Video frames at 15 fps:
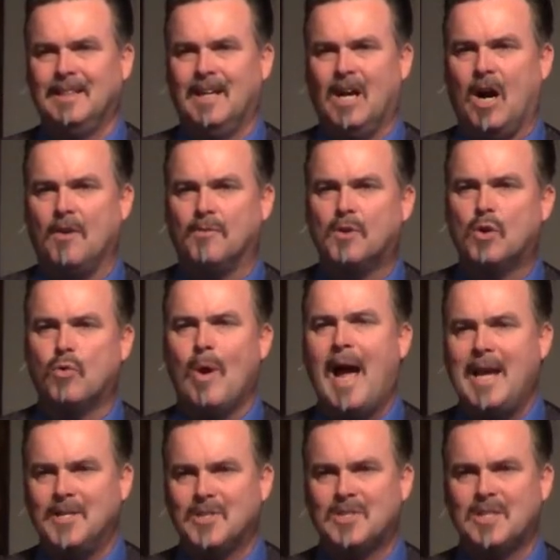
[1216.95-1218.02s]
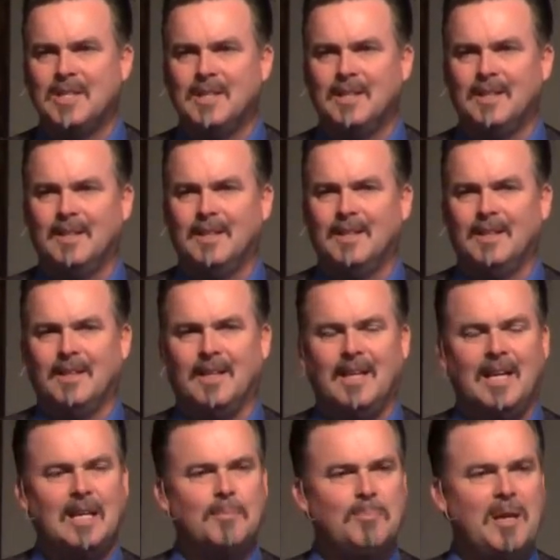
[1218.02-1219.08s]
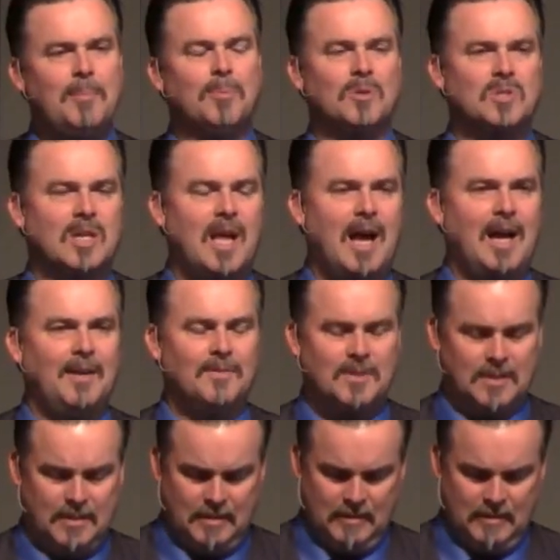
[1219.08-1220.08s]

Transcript: of Christ in people's lives.